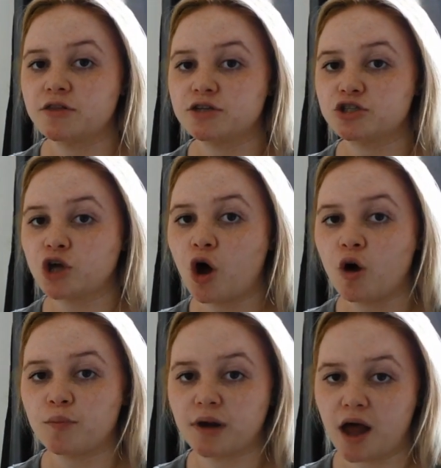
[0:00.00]
the
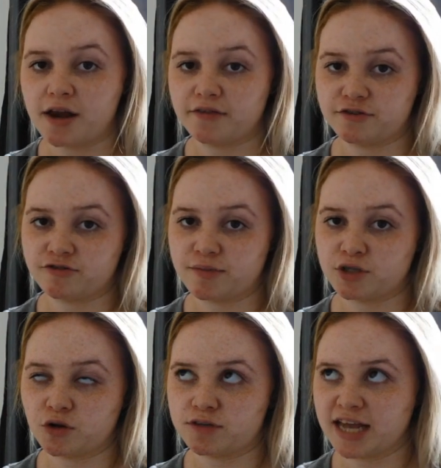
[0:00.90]
top line of the
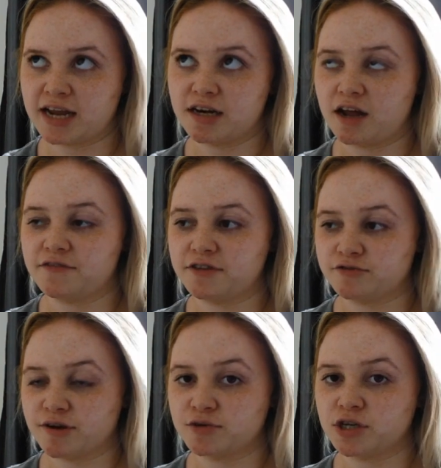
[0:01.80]
description or the second line of the
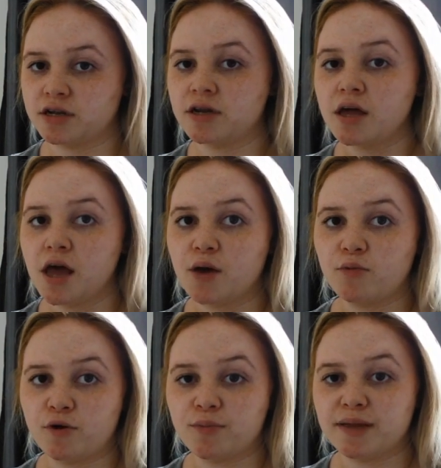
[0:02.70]
description
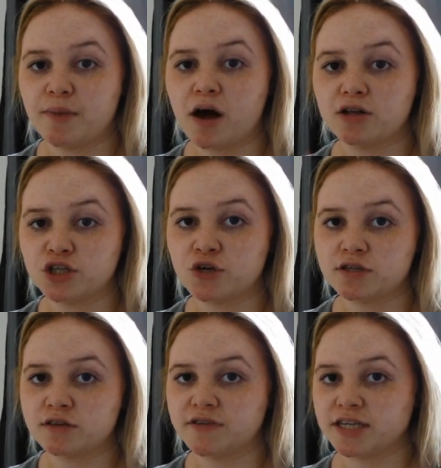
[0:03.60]
will be part two
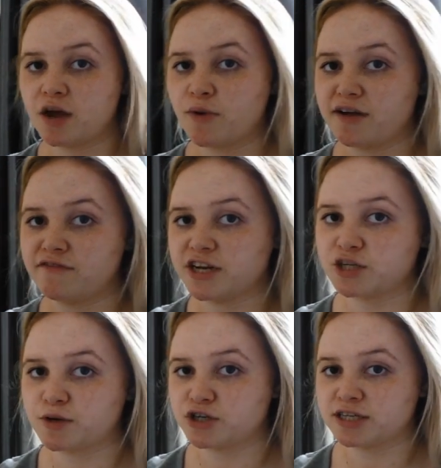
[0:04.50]
to the video where I
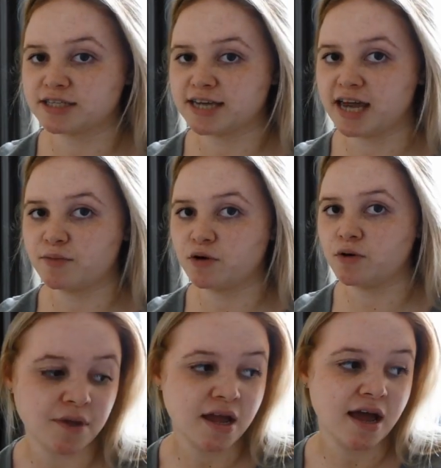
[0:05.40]
finish my dressing table.